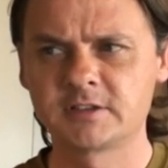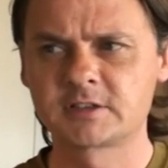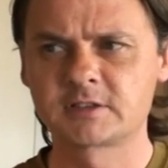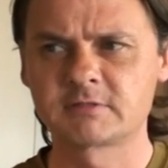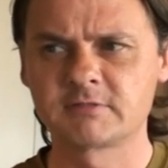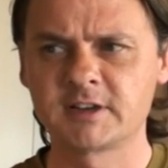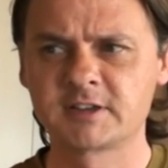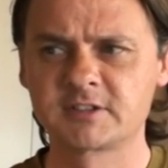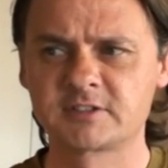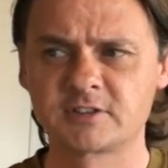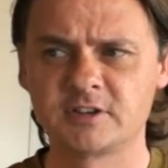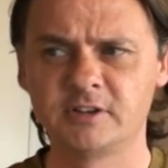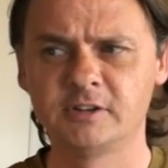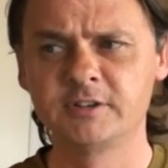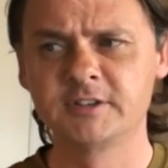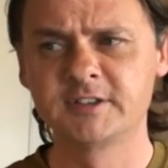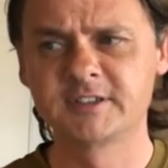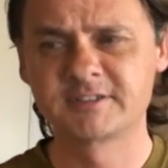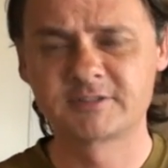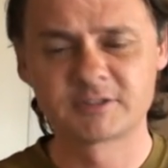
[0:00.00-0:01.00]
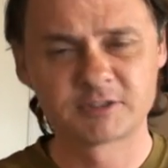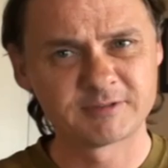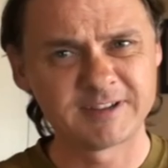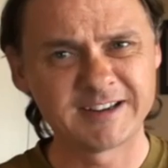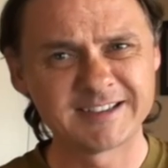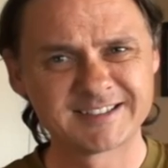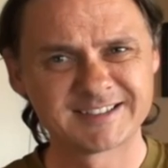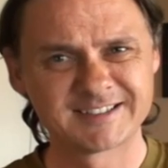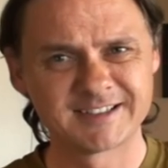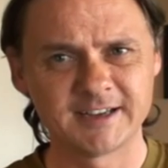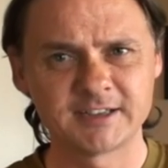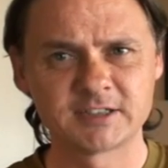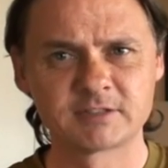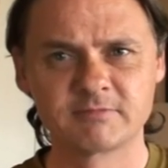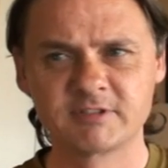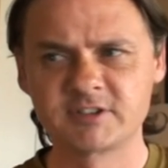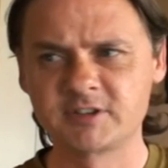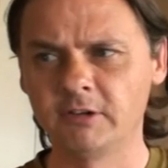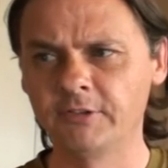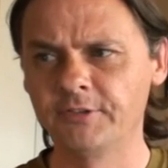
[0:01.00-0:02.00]
Stress
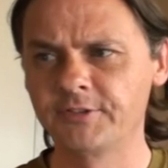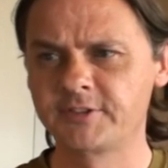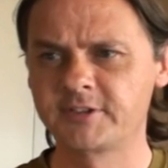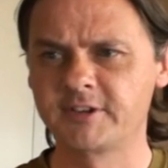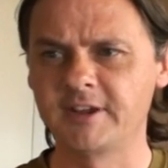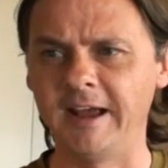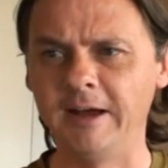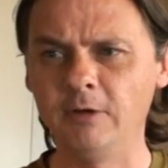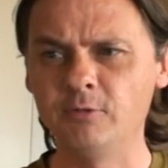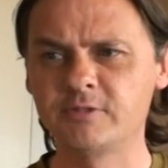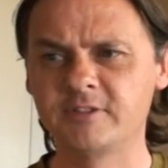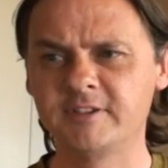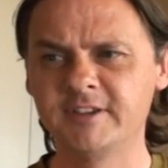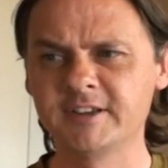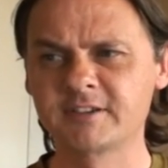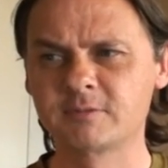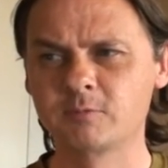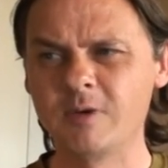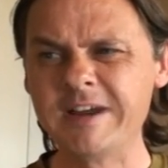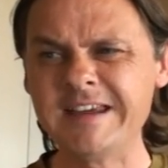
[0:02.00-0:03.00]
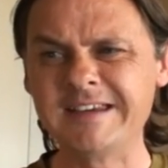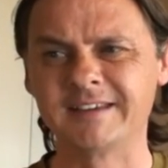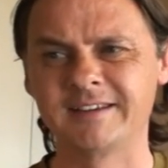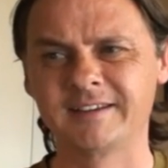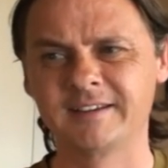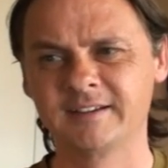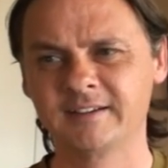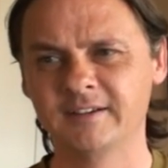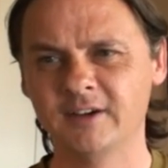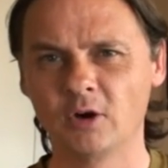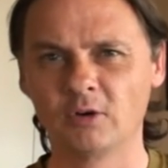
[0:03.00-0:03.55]
test results out this week.